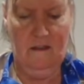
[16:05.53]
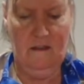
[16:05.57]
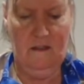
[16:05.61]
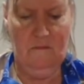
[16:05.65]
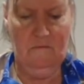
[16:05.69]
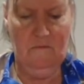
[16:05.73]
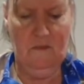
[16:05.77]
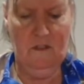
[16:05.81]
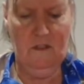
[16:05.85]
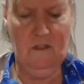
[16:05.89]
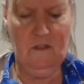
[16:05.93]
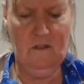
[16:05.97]

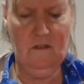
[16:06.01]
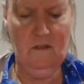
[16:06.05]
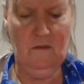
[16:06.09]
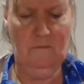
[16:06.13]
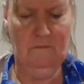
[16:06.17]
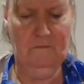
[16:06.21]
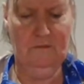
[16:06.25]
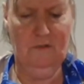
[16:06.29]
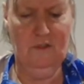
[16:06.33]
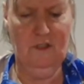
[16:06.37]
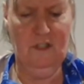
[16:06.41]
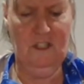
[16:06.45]
I'm just going
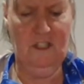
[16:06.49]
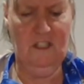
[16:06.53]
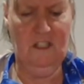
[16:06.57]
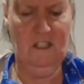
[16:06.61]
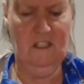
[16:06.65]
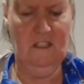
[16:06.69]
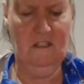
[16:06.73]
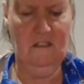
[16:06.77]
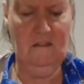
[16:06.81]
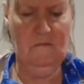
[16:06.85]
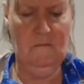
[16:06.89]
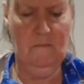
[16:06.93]
to push it
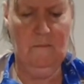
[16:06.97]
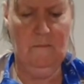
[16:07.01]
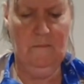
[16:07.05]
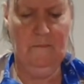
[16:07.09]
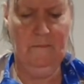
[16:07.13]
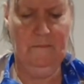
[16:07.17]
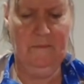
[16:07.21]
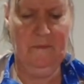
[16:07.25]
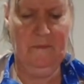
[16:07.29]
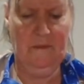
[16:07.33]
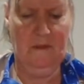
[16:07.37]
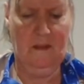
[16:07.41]
in
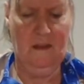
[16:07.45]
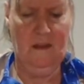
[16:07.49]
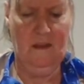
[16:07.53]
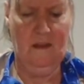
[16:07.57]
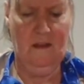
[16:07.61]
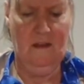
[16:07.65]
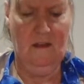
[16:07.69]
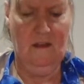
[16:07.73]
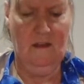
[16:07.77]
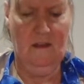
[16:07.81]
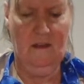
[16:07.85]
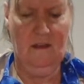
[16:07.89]

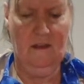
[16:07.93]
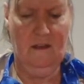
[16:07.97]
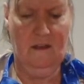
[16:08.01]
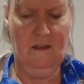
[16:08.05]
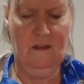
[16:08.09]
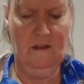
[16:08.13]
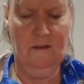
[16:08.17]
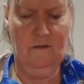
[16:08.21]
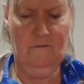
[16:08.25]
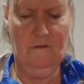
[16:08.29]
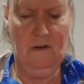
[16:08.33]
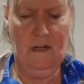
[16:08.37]

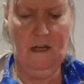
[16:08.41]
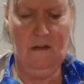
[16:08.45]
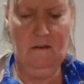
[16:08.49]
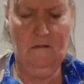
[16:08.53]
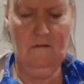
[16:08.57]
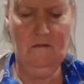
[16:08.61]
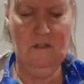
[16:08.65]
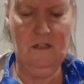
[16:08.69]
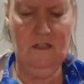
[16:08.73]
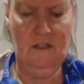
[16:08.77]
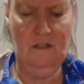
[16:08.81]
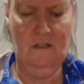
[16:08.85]
and
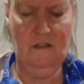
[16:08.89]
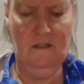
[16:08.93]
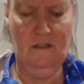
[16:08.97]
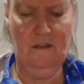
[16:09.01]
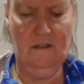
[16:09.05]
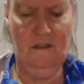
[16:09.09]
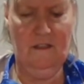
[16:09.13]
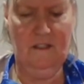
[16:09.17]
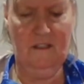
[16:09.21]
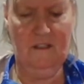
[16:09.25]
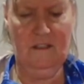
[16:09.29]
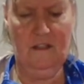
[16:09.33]
around
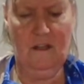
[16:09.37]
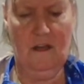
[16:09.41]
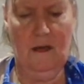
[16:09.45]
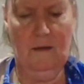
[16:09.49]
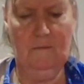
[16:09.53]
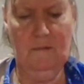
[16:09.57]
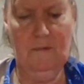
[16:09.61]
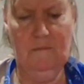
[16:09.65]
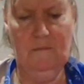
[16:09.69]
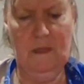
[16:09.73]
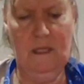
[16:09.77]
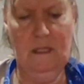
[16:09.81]
the
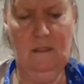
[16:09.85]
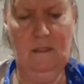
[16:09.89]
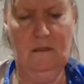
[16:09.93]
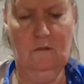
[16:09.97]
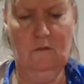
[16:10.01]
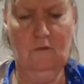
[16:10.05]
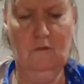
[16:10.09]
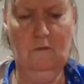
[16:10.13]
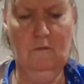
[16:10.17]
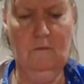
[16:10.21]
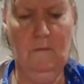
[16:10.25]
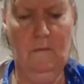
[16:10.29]
top of my
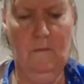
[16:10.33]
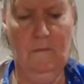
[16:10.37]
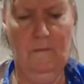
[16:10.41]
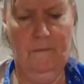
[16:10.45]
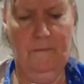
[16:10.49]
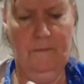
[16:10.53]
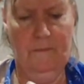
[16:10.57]
globe.